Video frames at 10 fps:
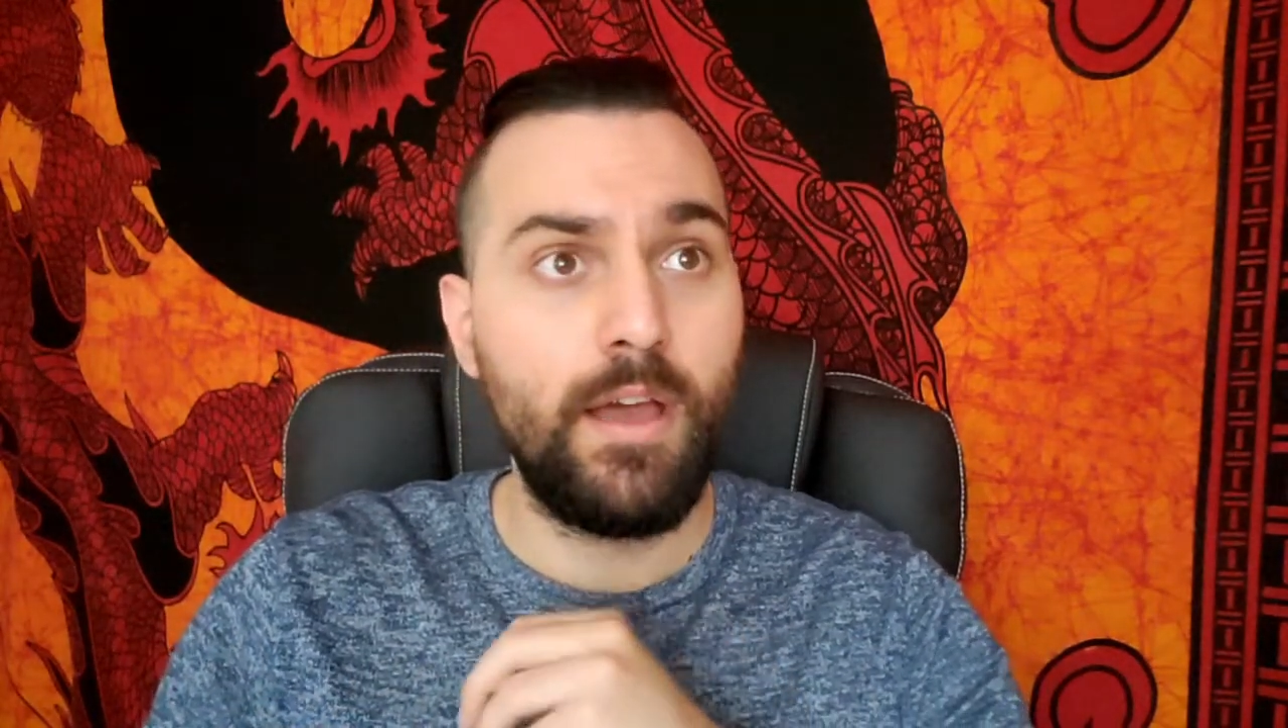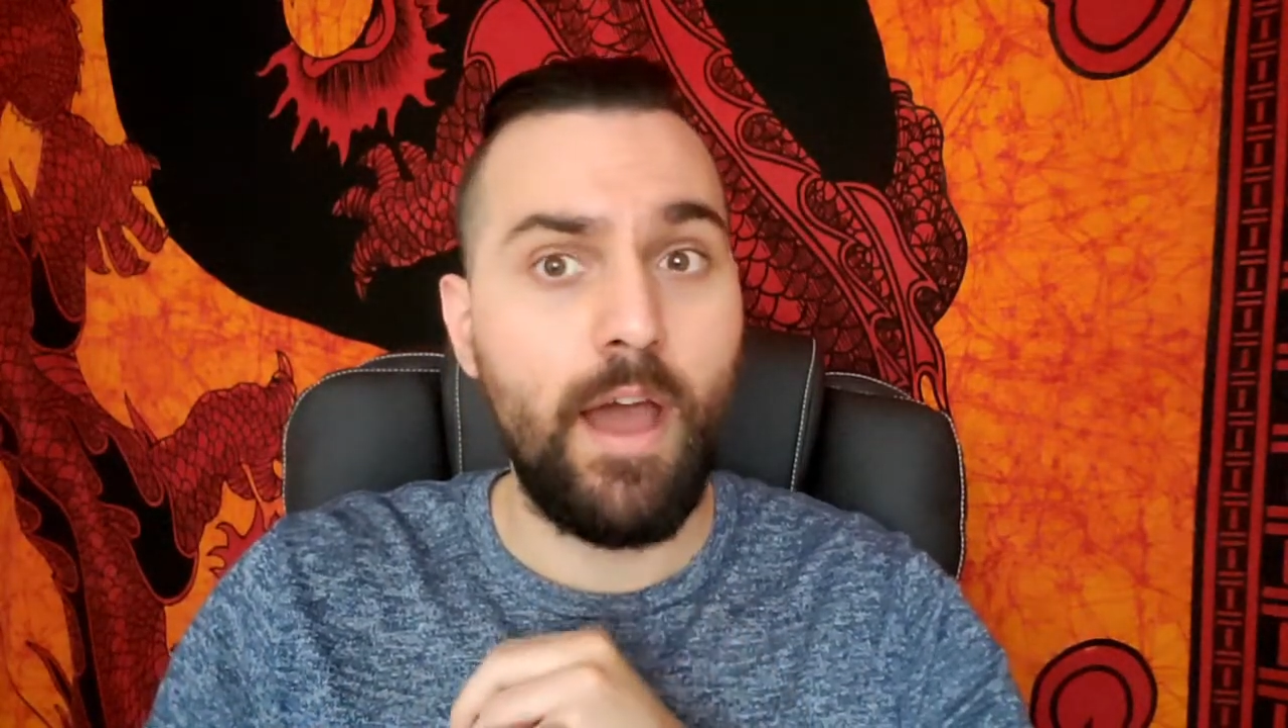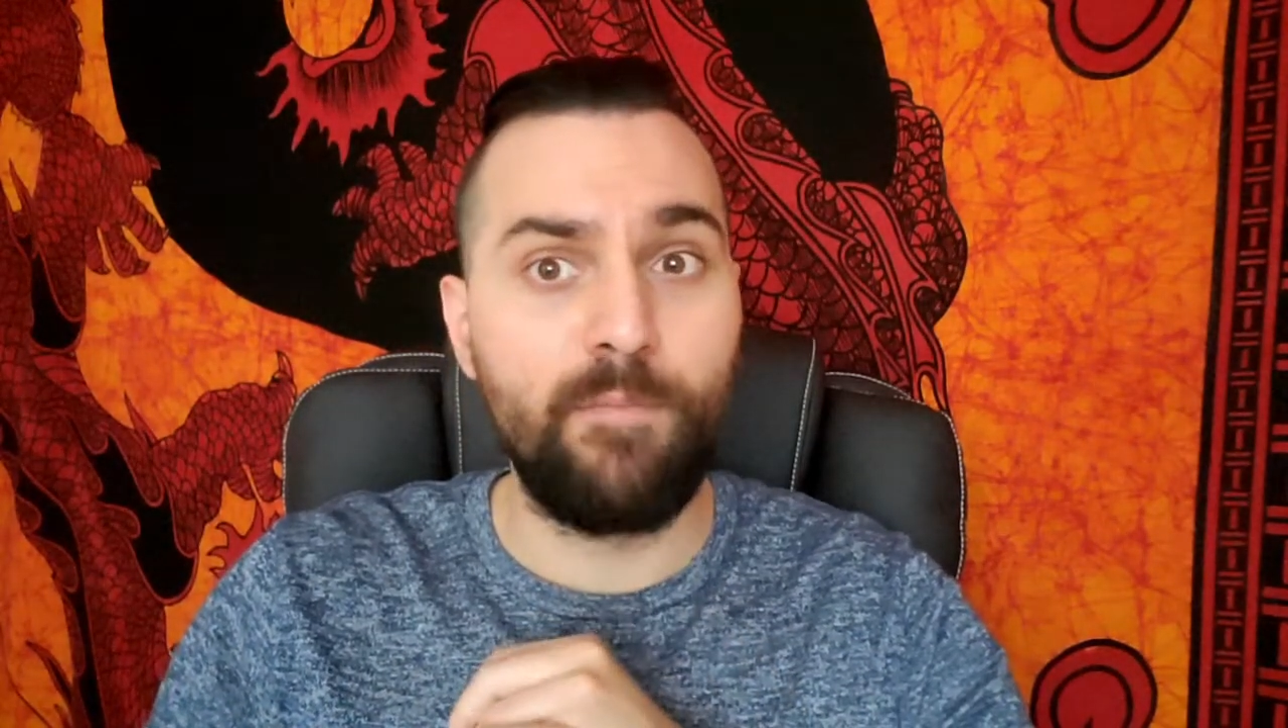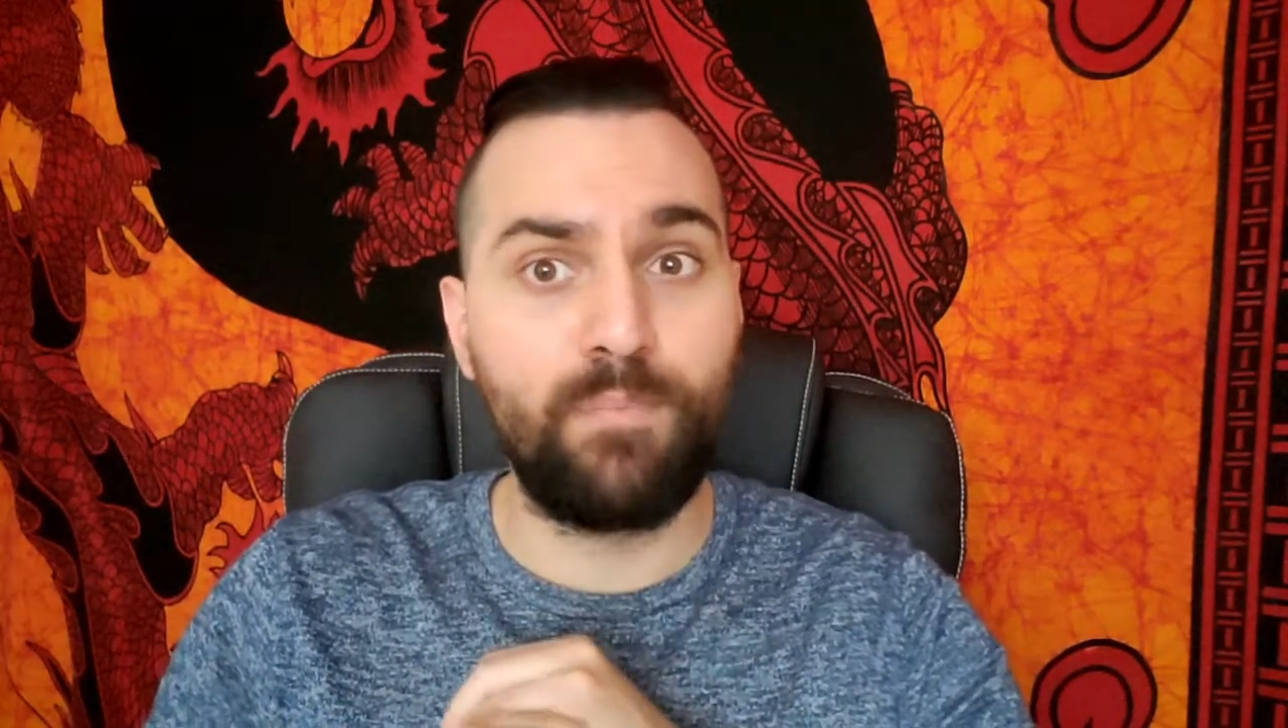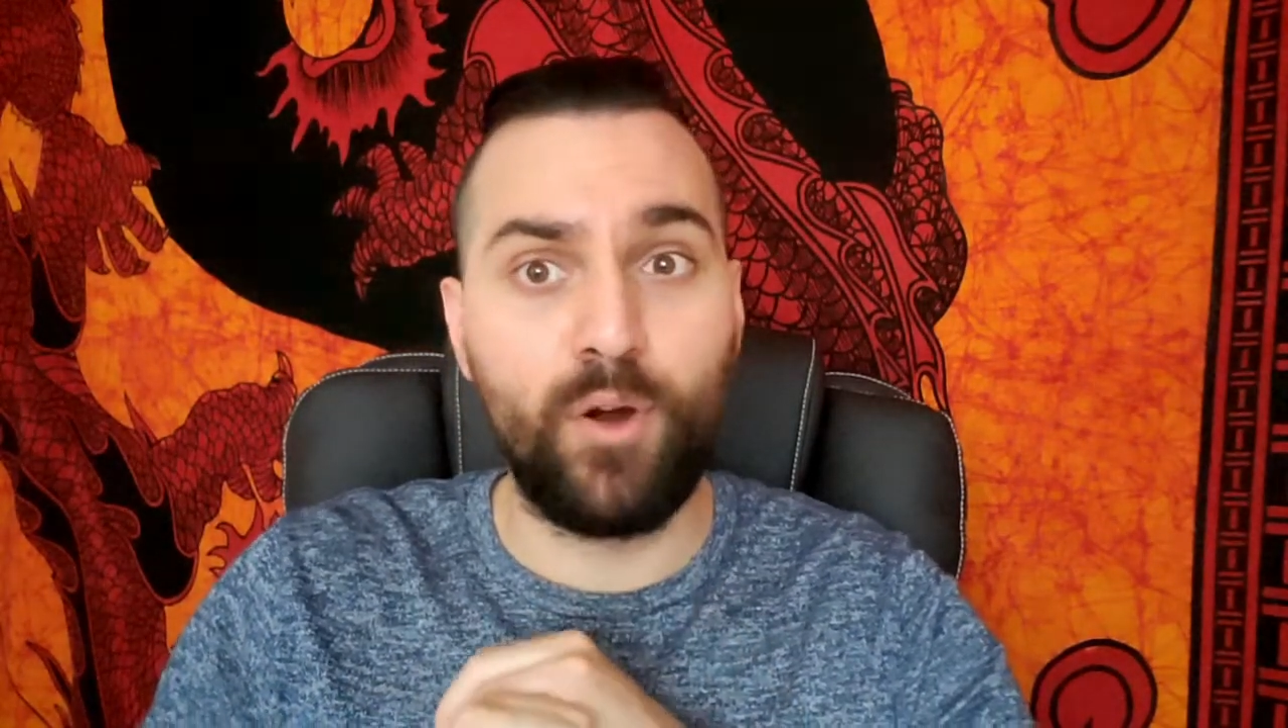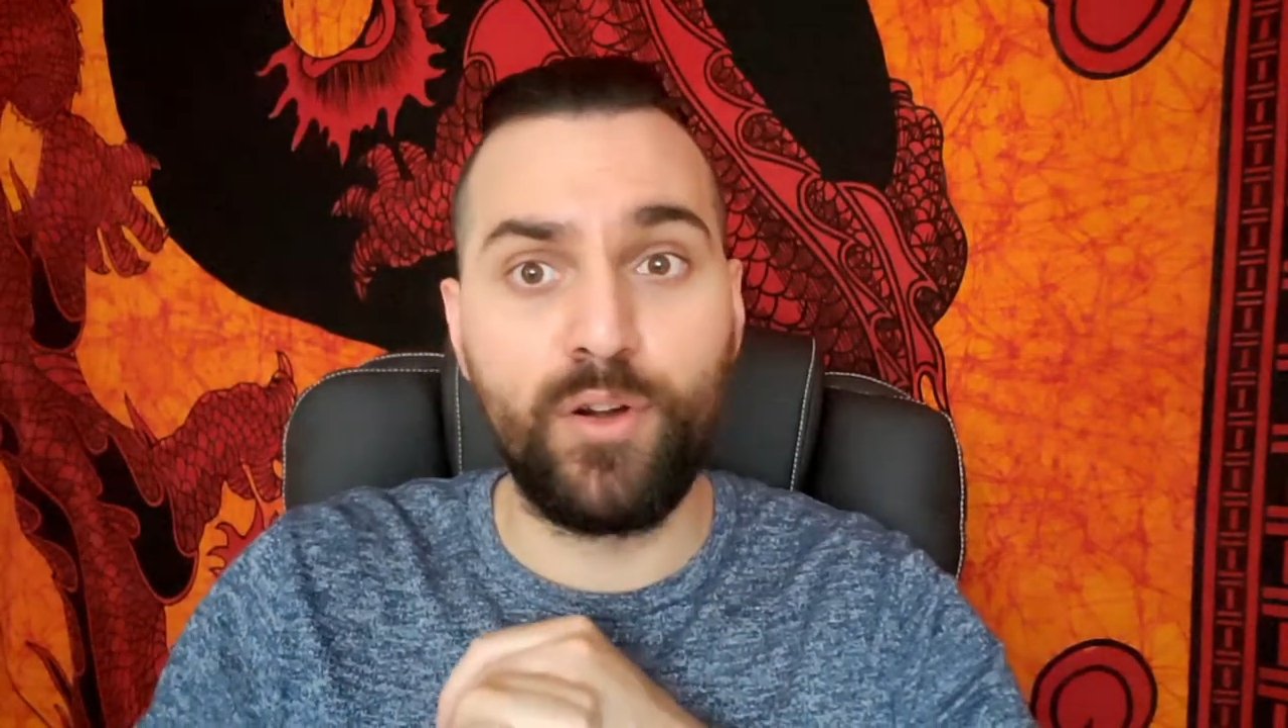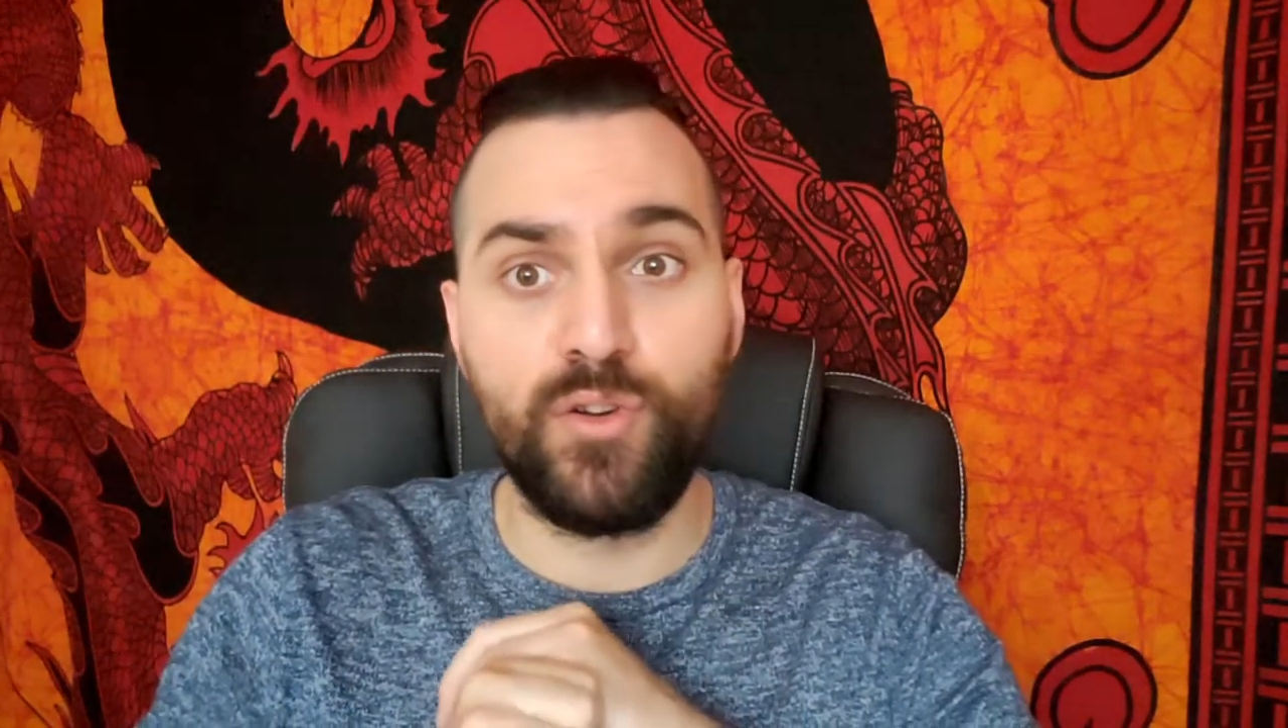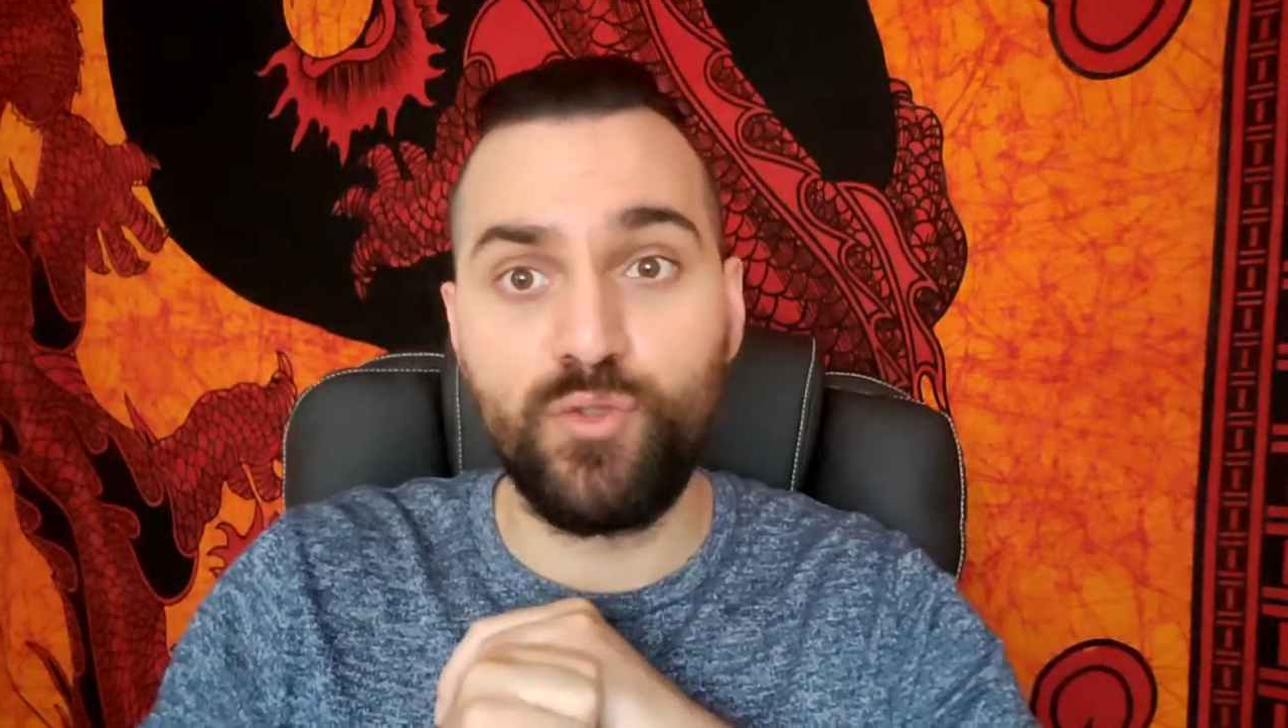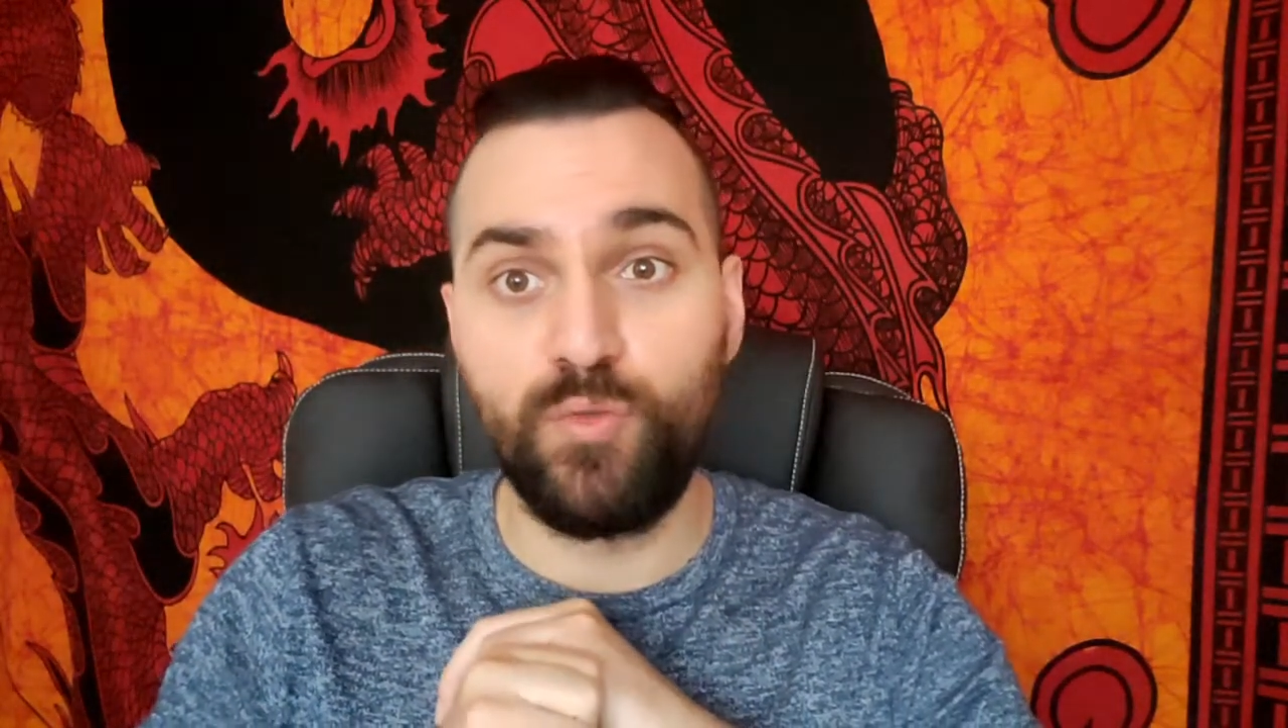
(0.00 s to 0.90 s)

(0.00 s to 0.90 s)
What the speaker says: have partners